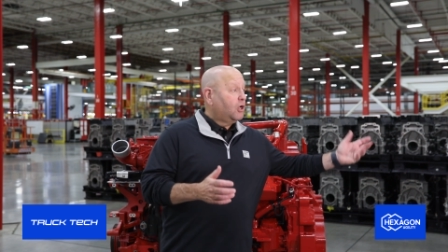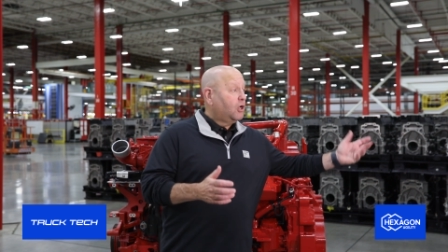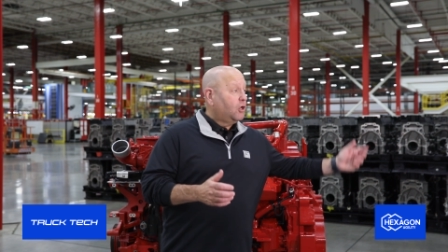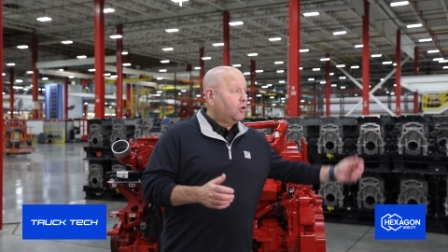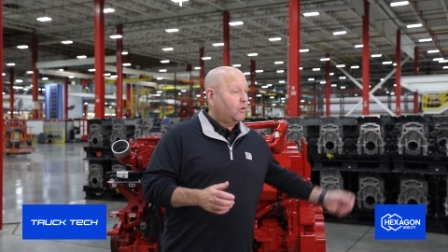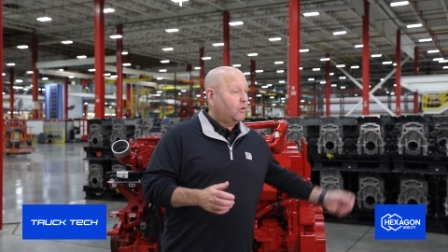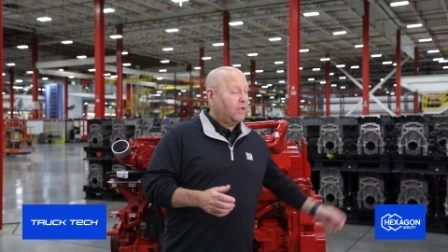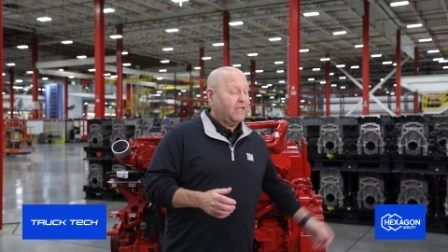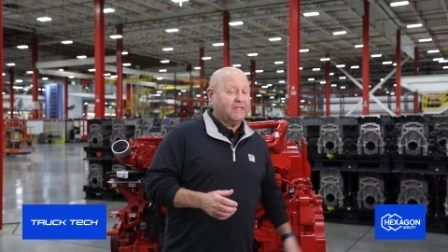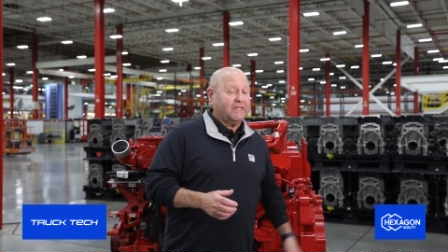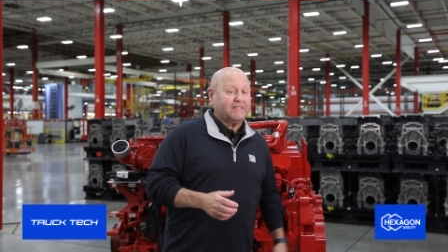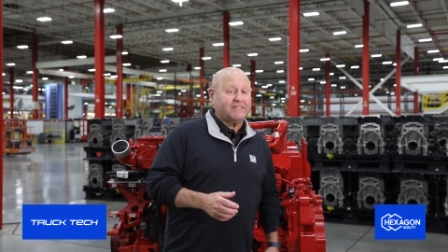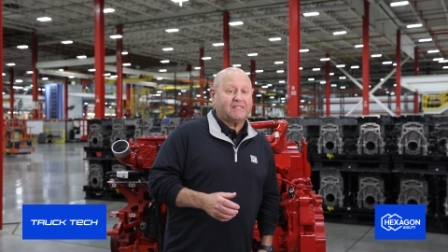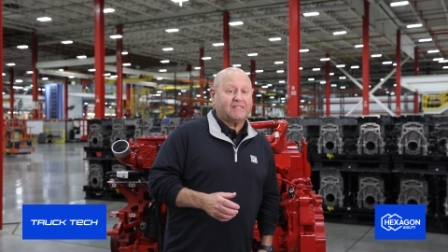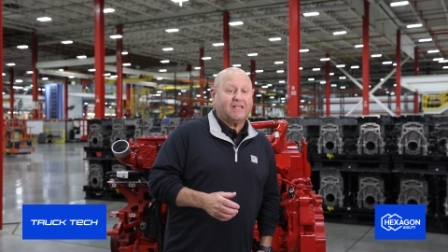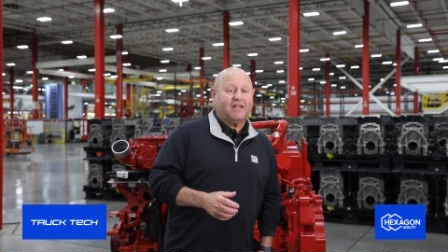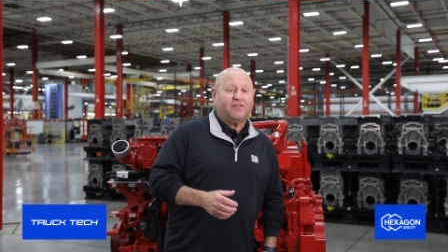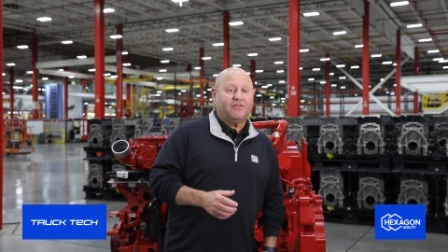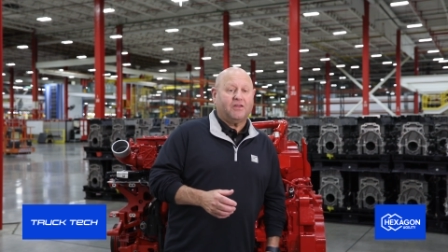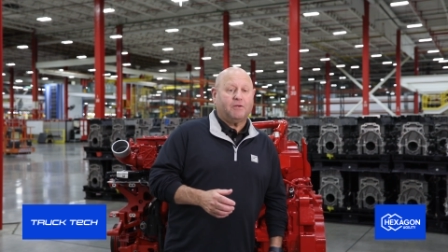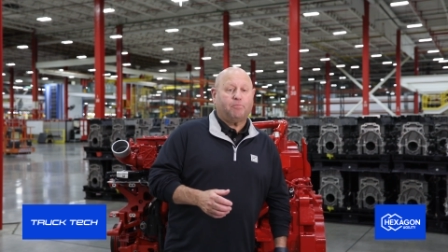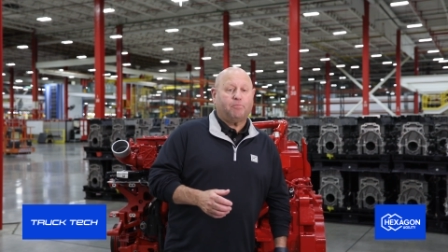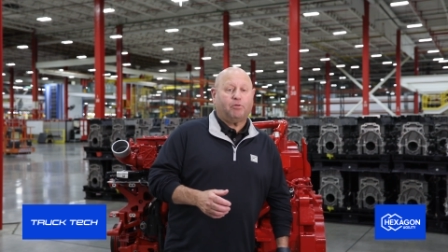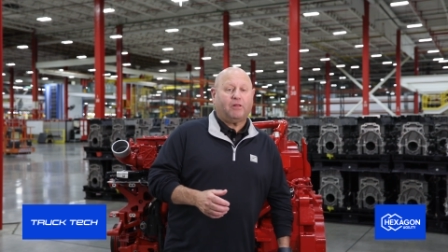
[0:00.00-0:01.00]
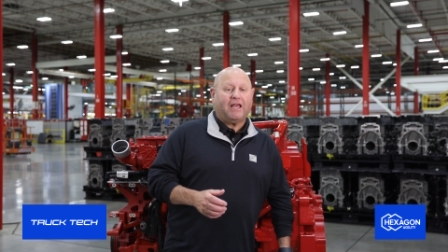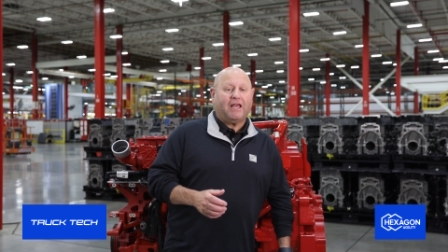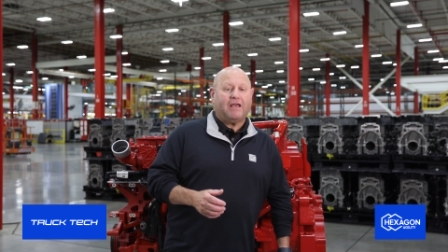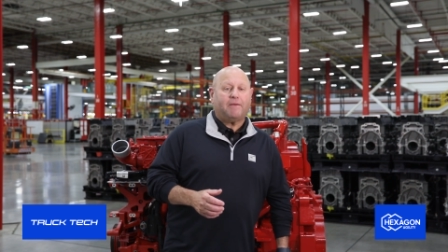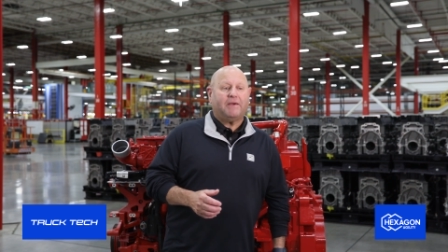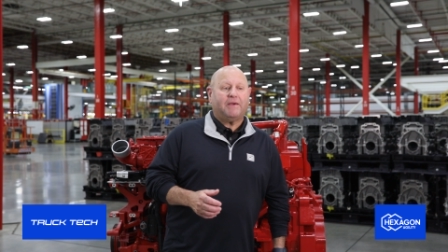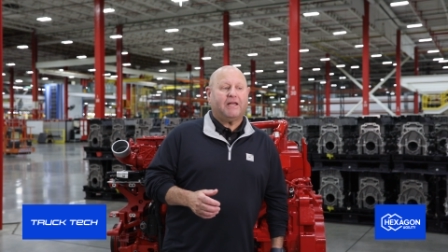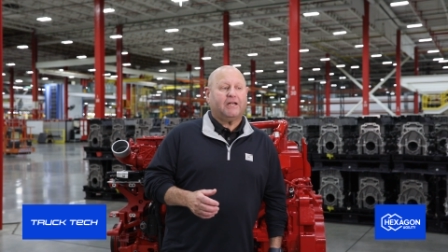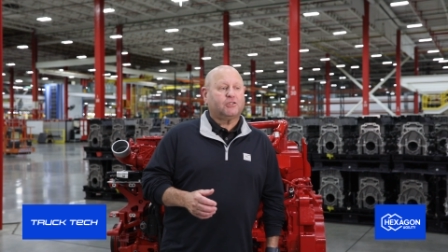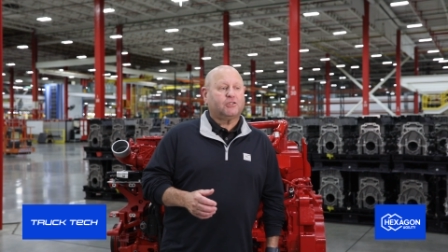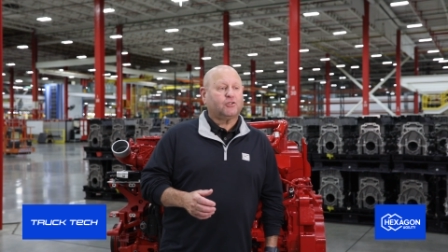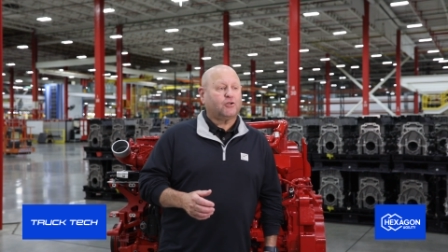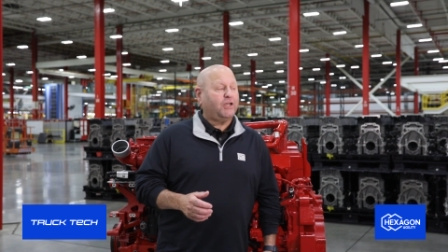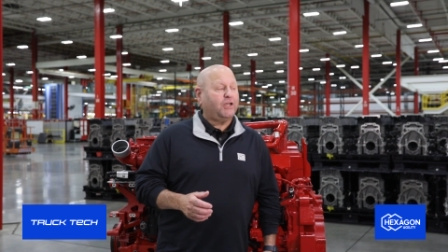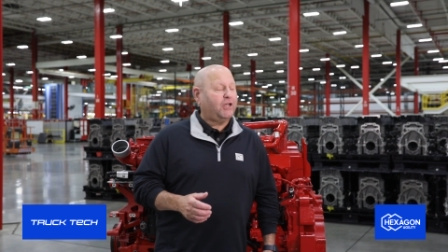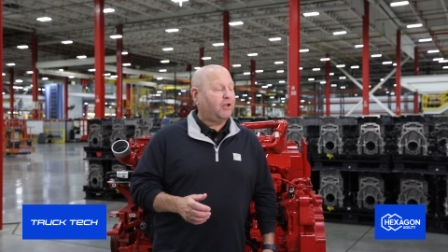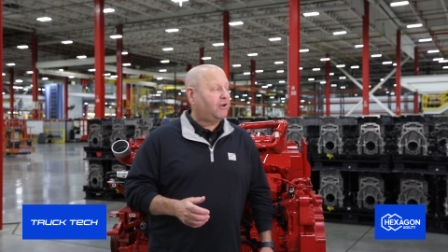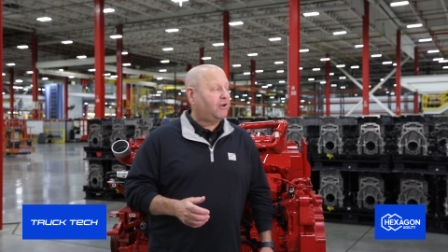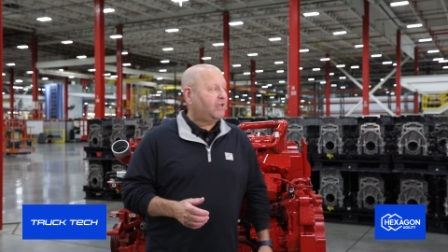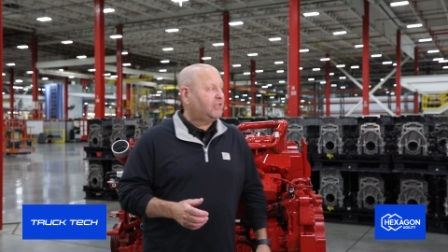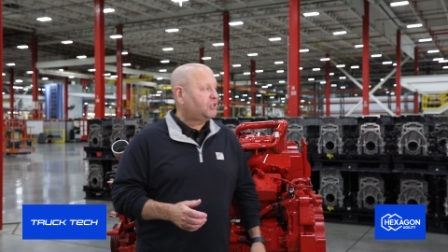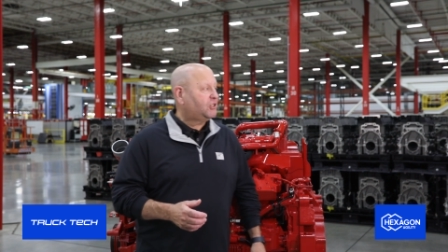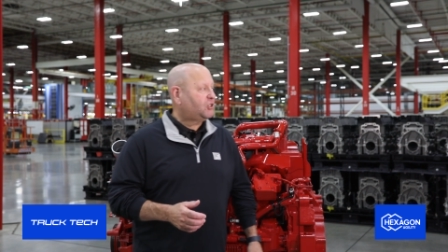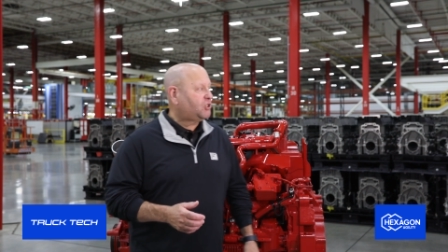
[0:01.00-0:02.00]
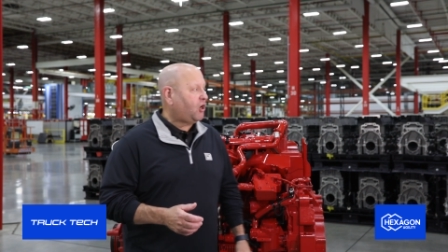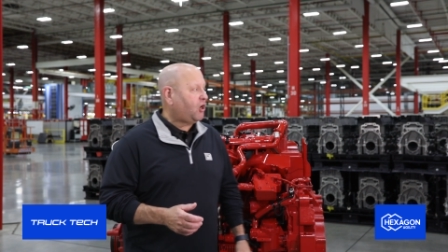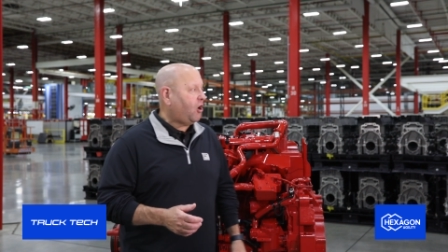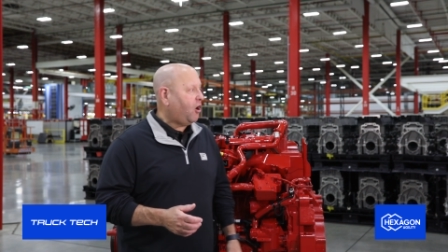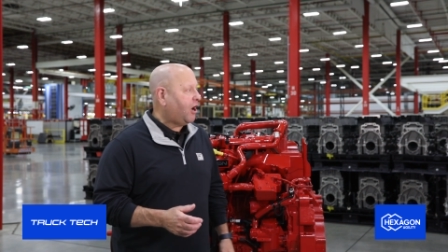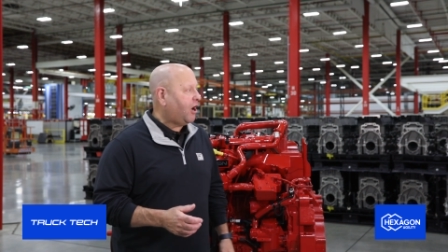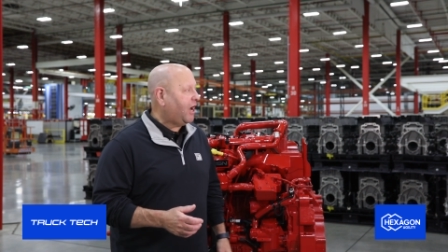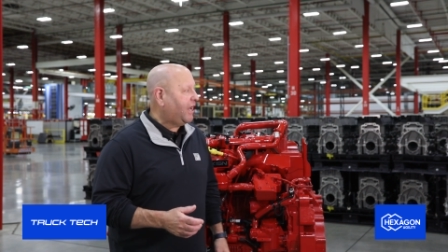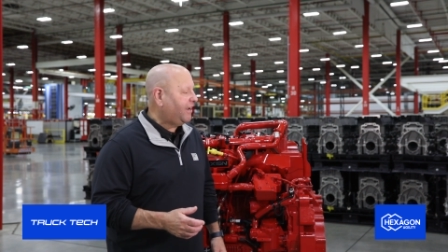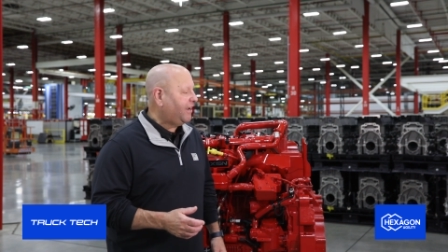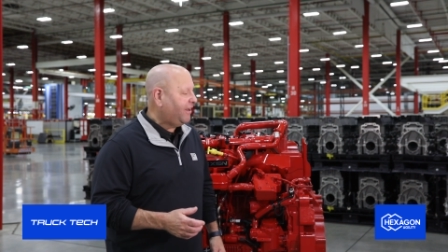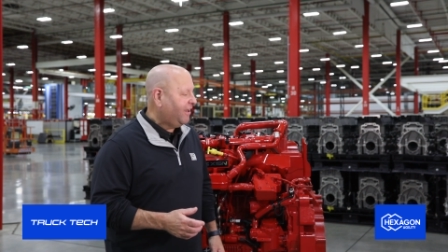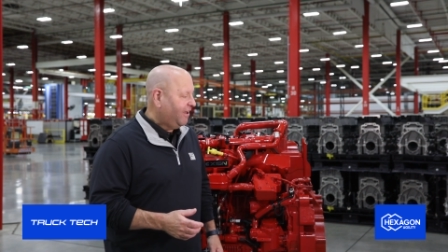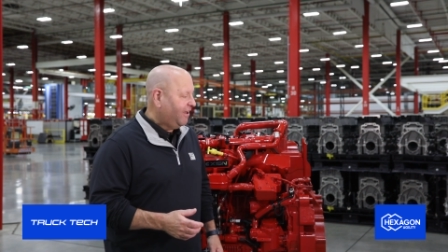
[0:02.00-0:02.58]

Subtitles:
who is the plant manager here. And Shan,